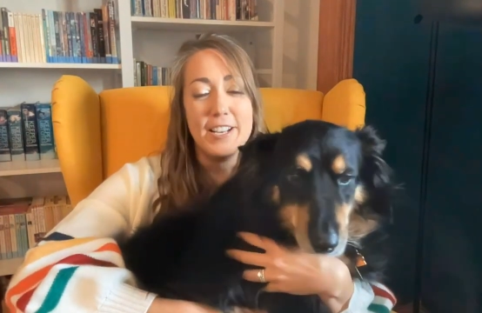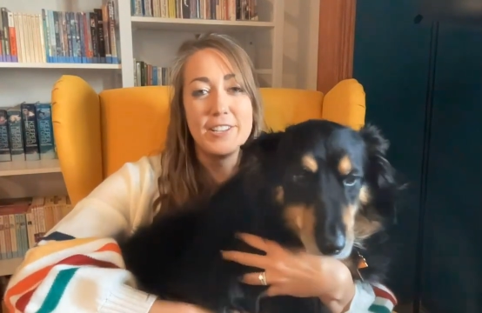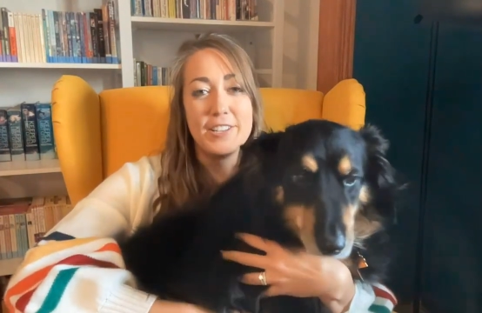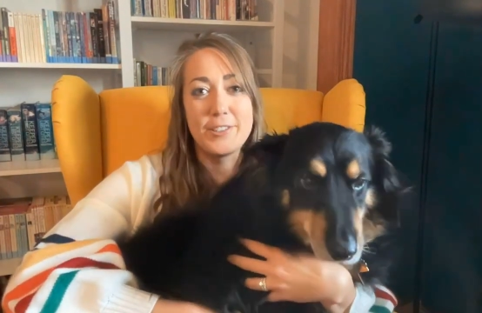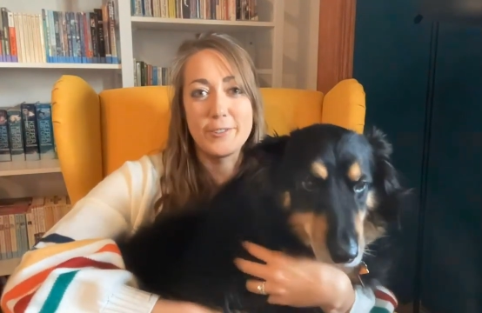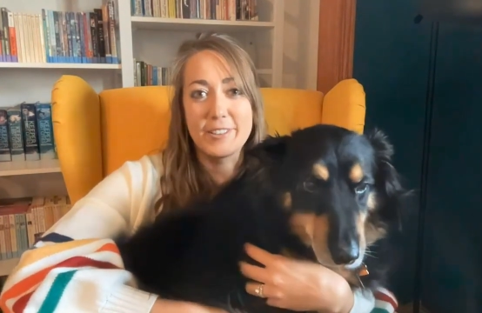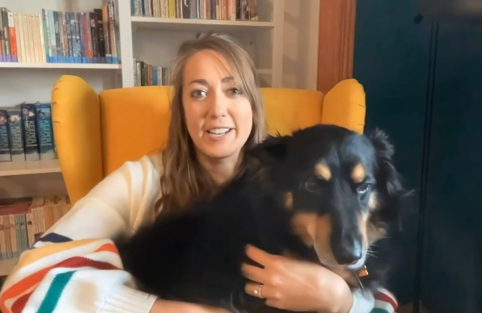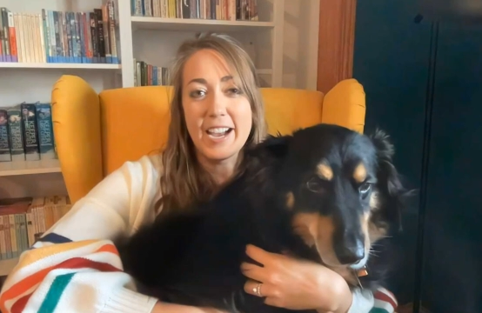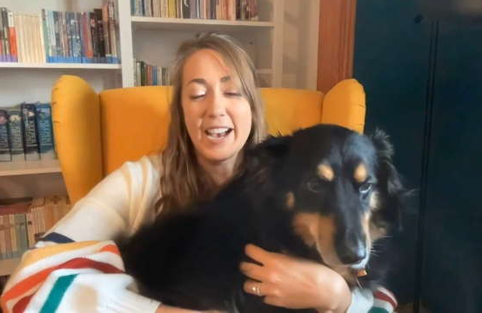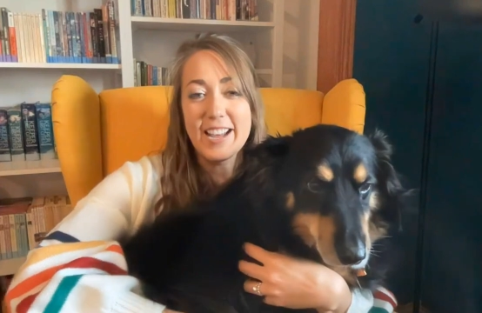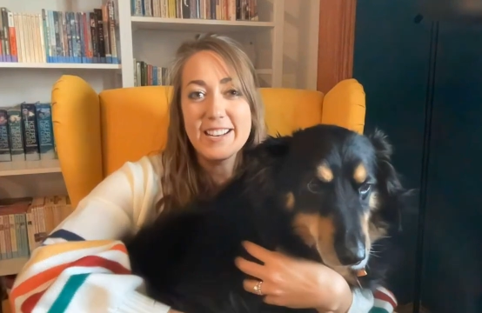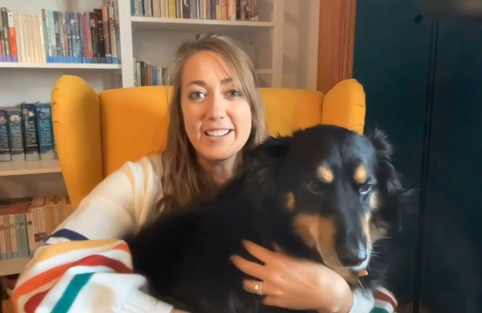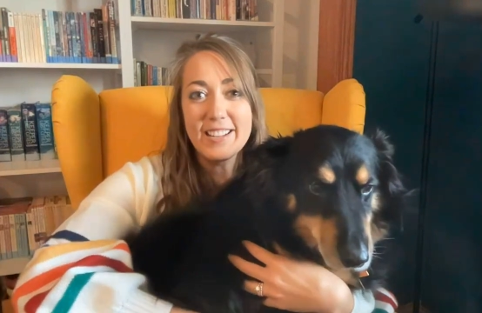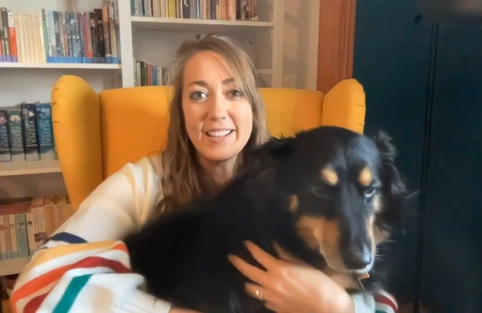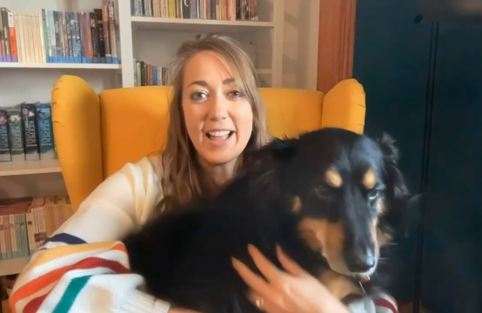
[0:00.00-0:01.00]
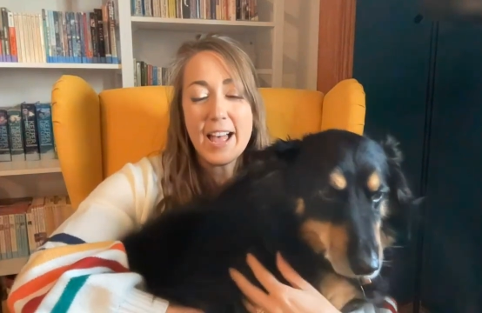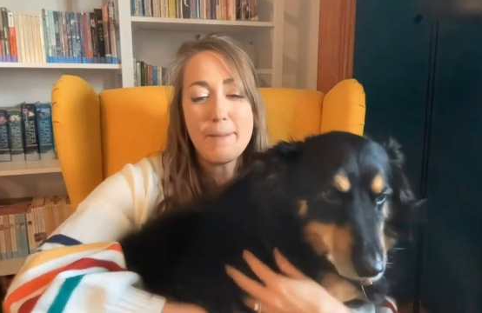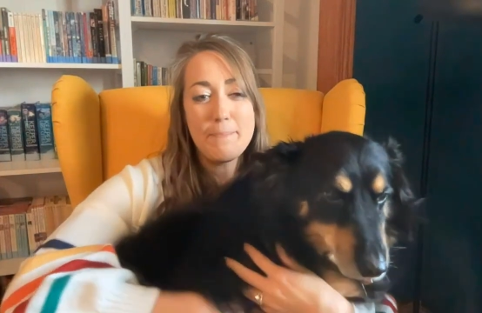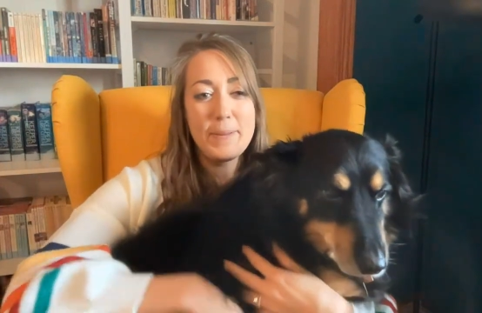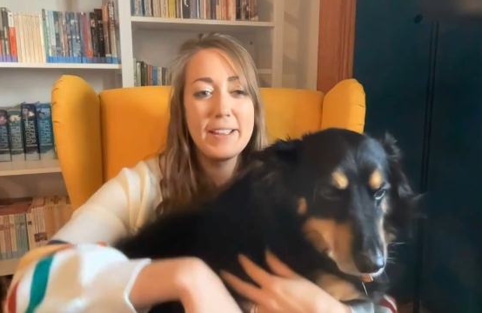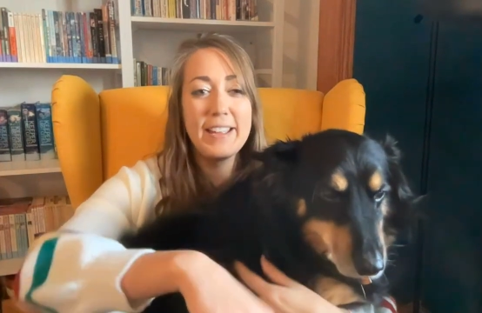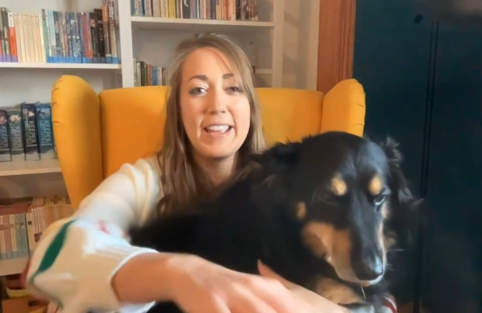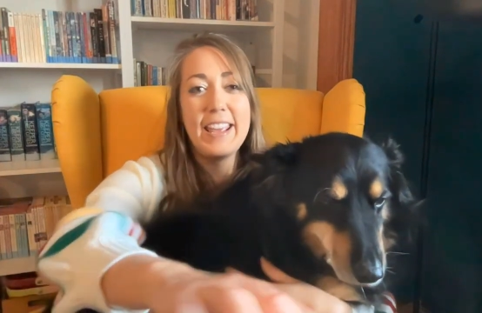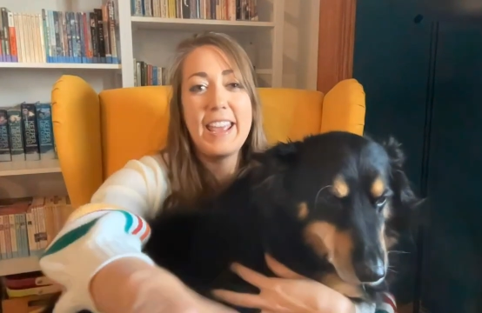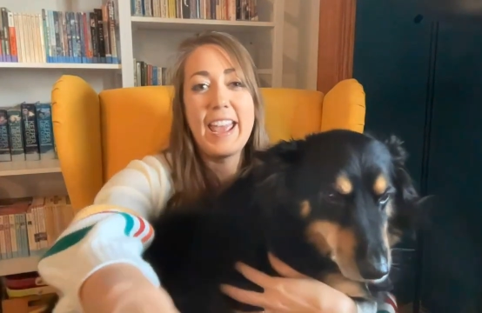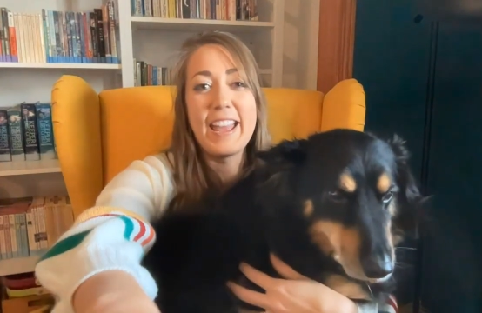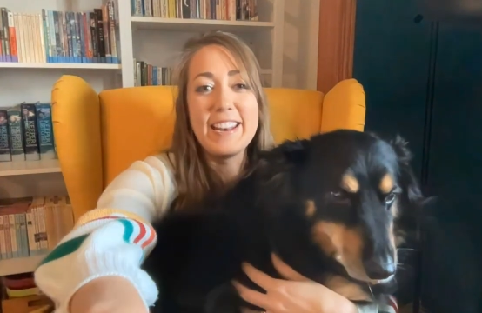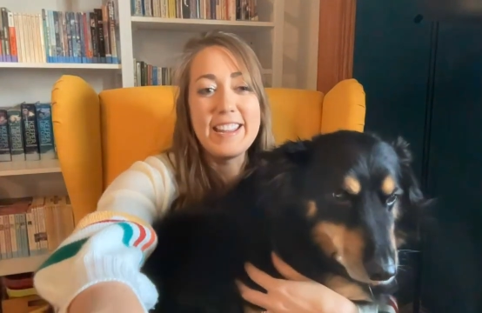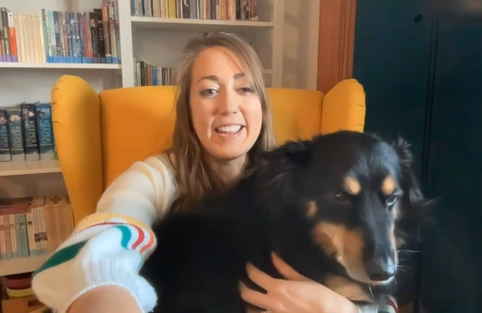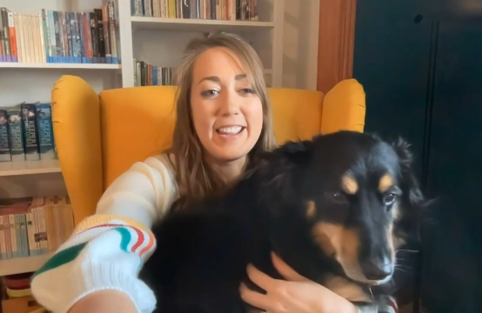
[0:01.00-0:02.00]
So cuddle up,
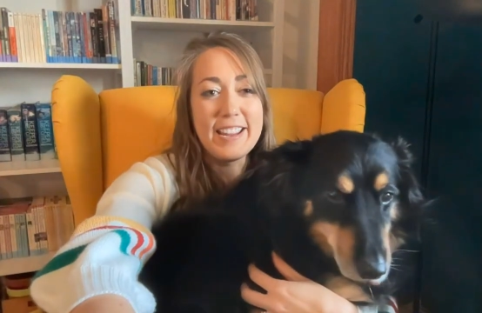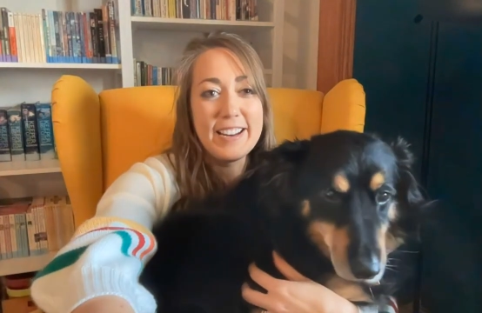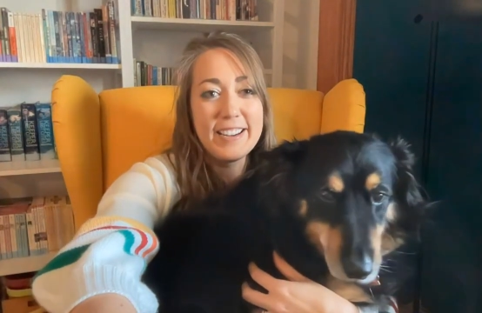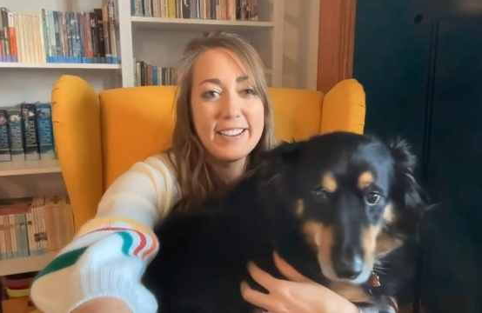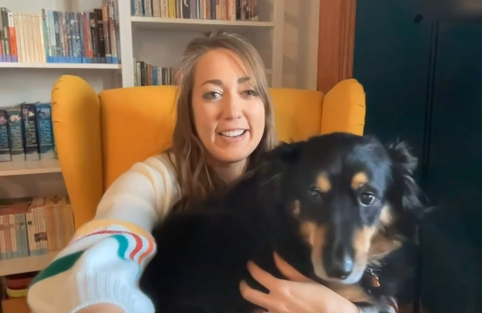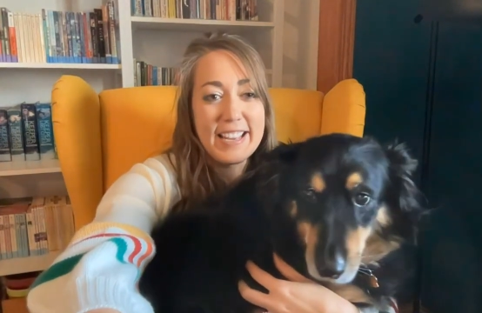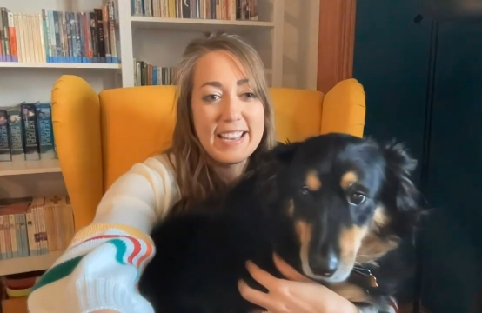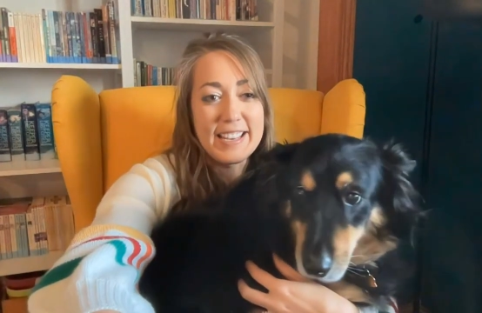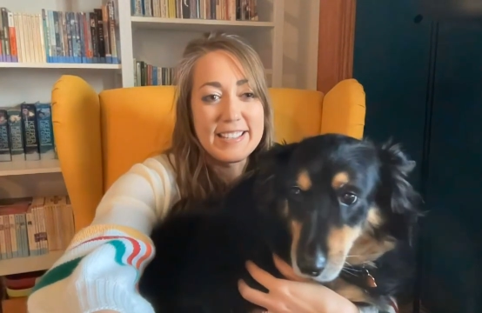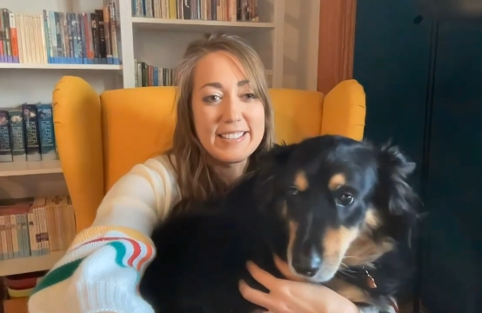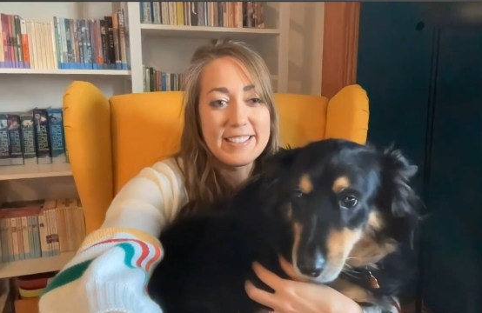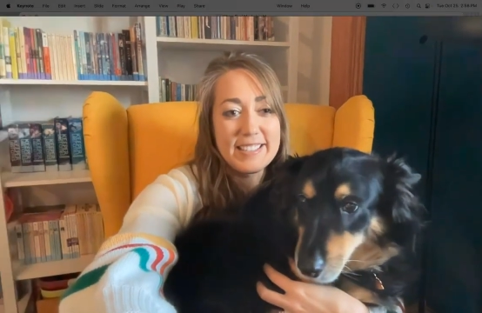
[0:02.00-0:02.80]
and here is